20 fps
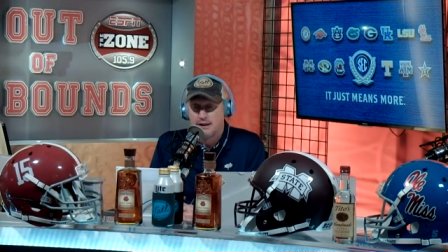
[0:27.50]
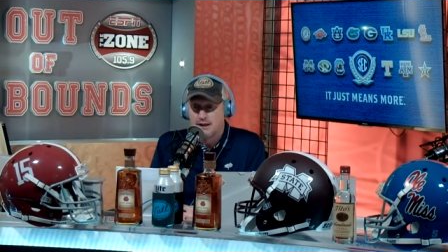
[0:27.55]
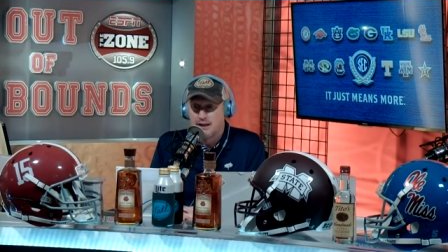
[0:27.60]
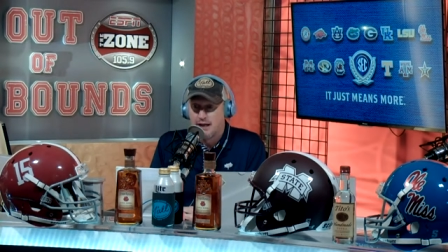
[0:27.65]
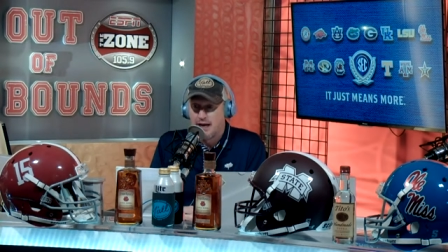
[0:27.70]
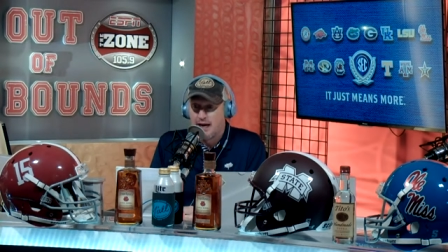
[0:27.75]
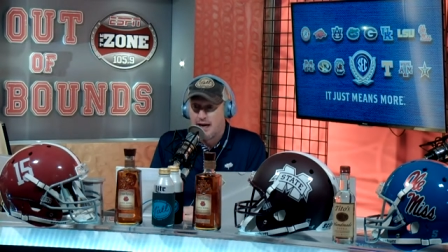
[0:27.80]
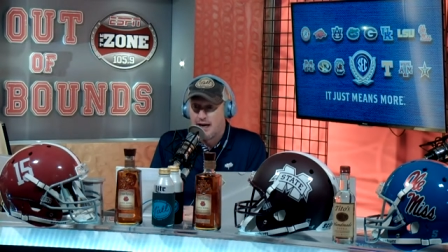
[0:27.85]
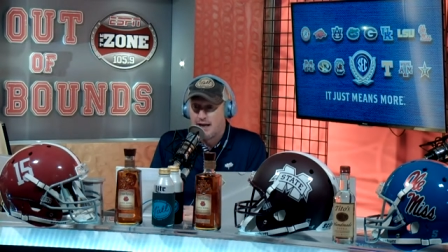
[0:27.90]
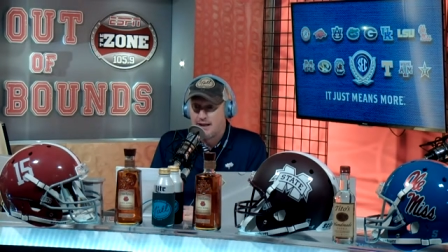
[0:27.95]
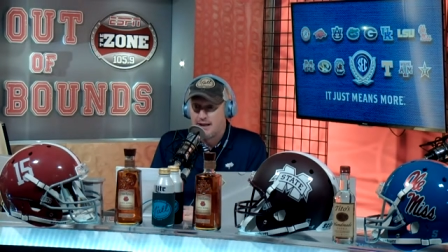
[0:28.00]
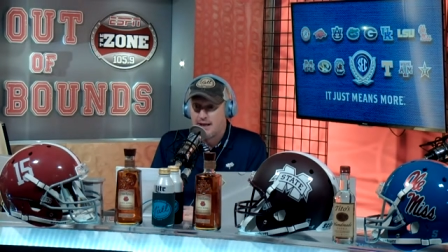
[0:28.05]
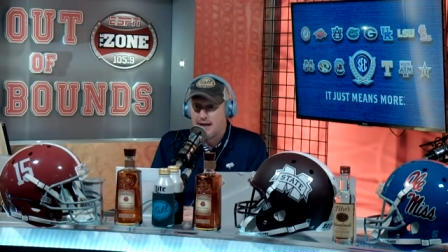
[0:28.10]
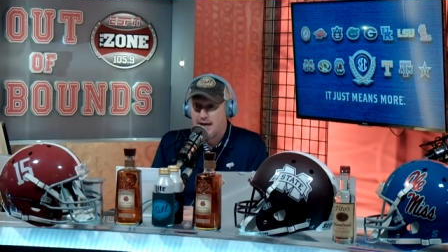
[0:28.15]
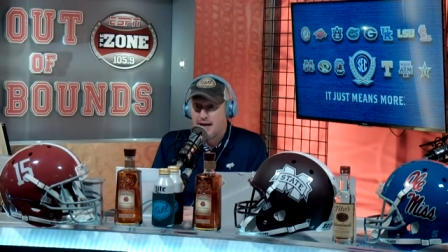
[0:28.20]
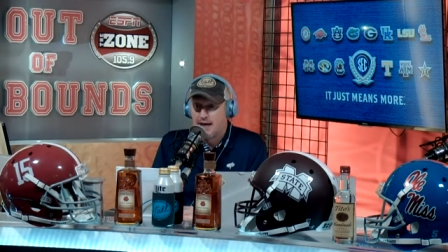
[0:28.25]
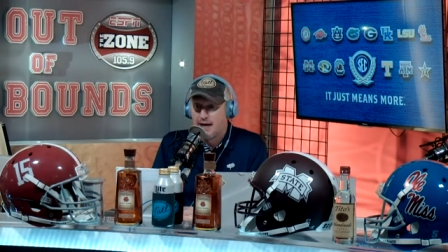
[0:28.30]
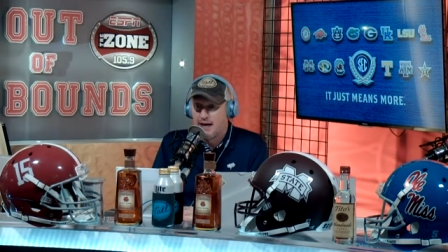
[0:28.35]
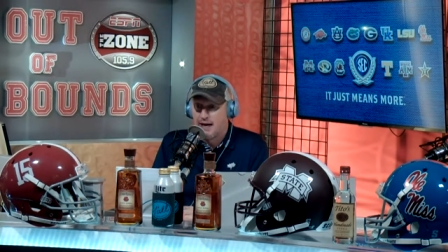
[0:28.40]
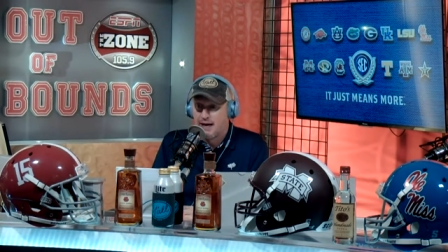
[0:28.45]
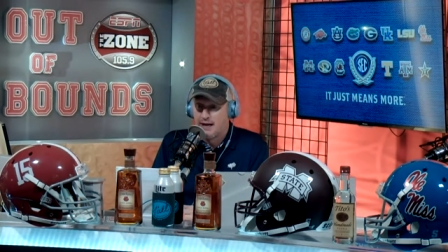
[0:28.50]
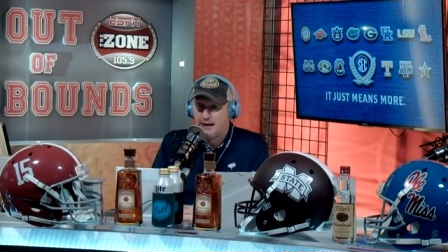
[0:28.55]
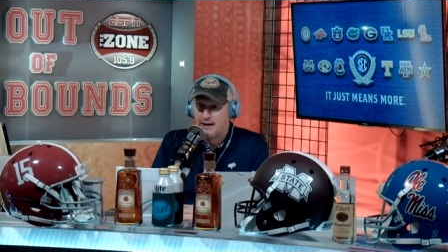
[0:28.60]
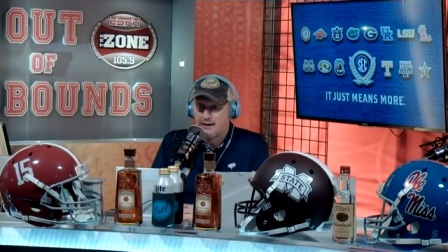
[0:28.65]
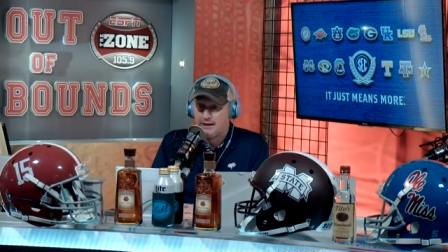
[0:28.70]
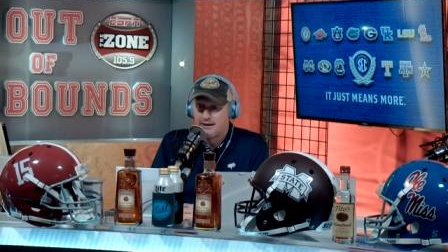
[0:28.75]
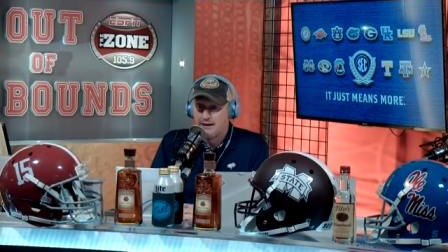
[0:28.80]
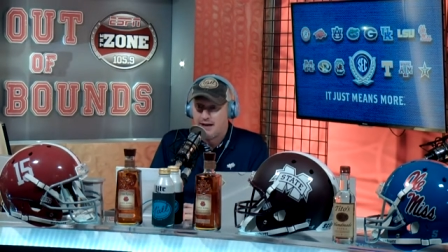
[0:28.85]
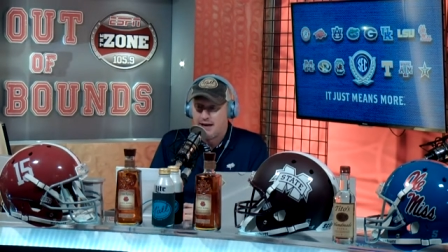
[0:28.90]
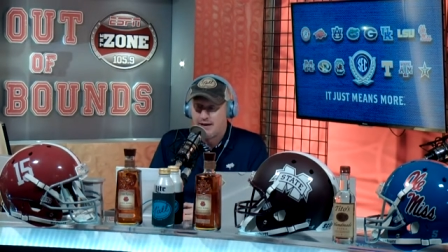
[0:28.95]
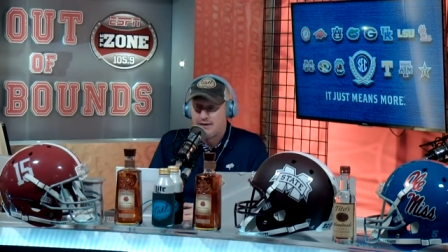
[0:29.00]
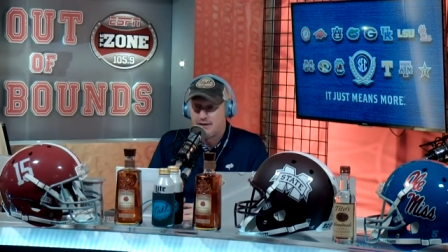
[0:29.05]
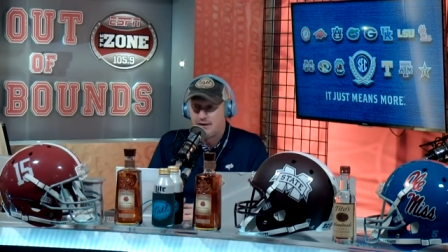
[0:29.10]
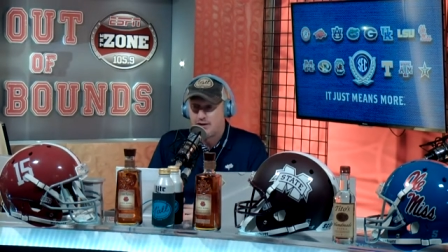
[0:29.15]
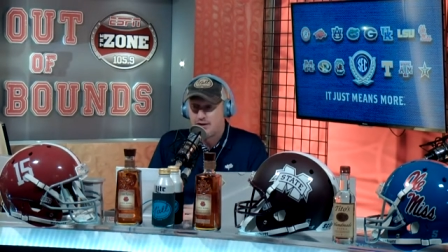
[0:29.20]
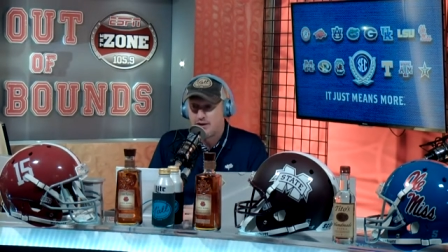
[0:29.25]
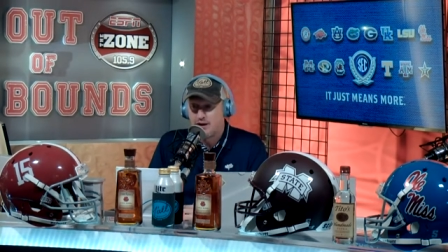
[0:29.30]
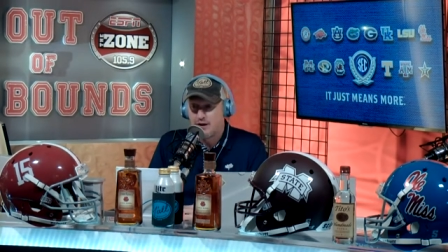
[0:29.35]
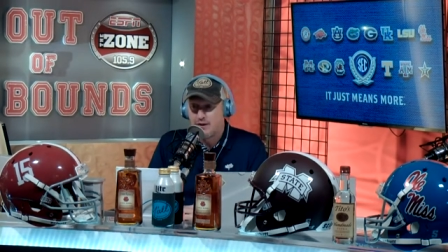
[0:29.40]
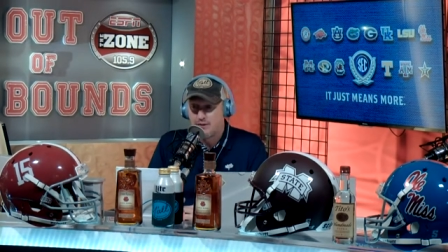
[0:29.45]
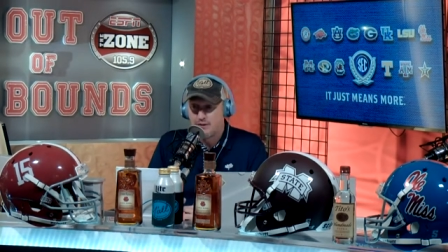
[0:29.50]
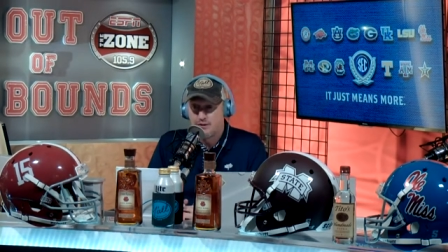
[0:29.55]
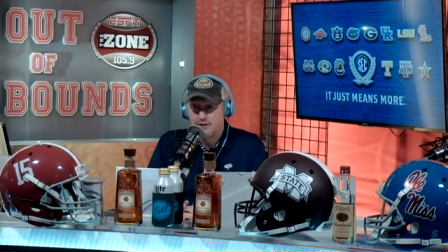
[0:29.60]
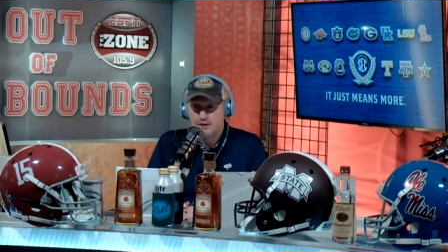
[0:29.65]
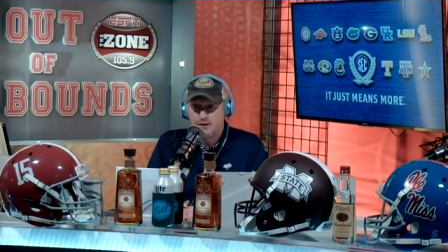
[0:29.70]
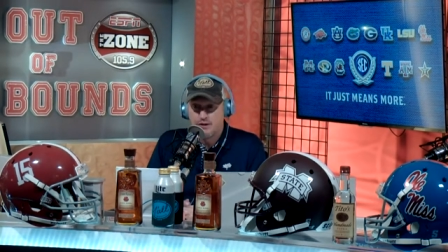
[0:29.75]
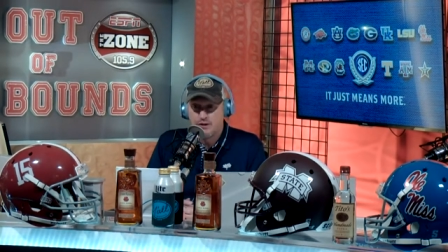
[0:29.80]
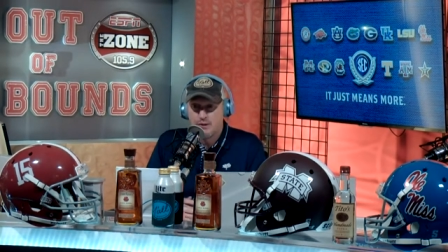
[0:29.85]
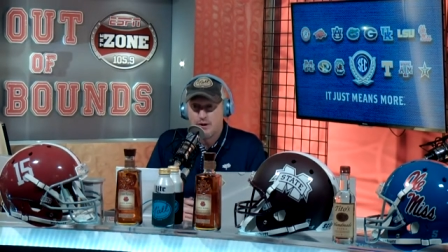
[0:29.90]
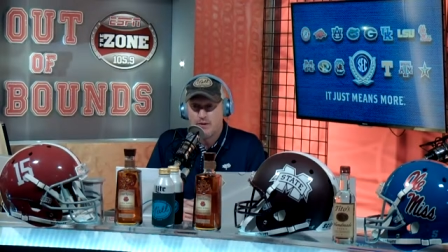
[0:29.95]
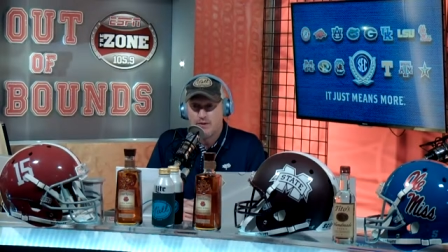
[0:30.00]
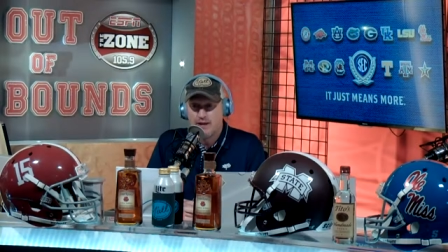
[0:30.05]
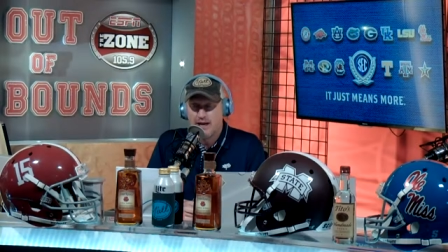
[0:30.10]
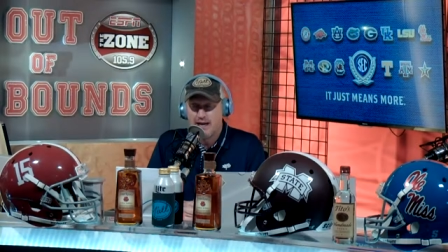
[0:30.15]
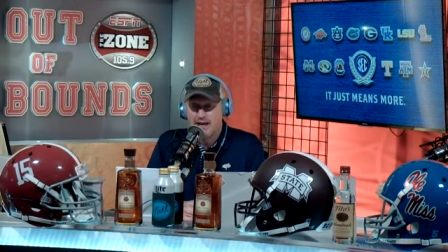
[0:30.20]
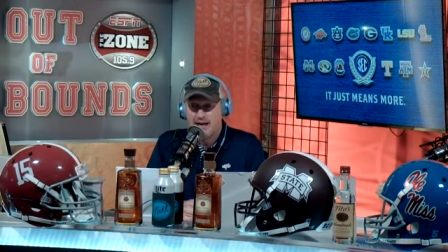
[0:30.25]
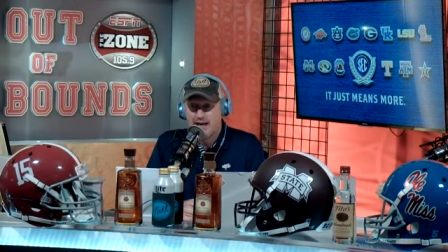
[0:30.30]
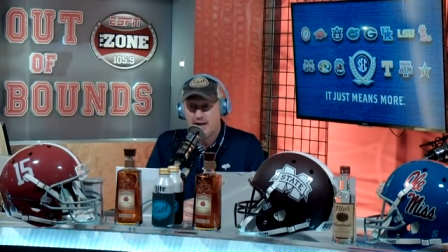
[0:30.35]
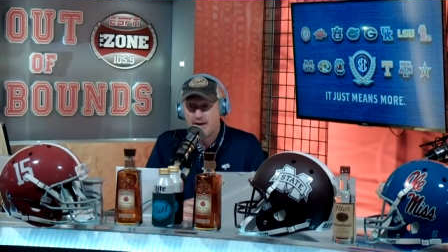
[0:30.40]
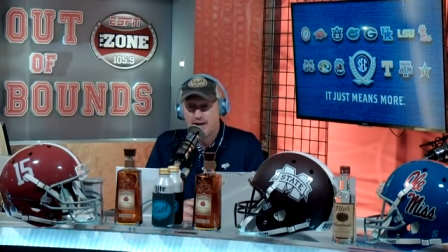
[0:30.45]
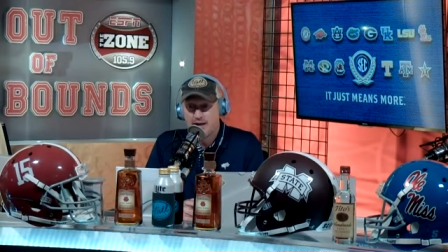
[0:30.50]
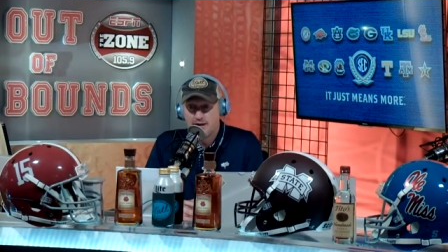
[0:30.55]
and uh, had the stones to throw that out.